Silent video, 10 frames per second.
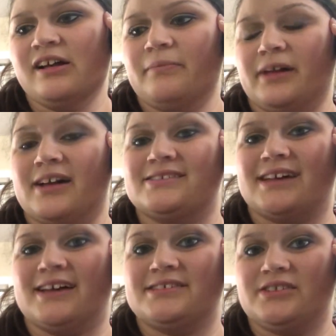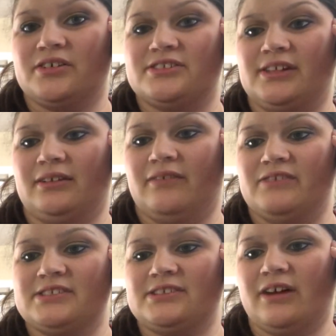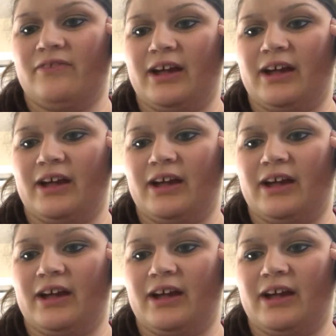because I seriously love this stuff.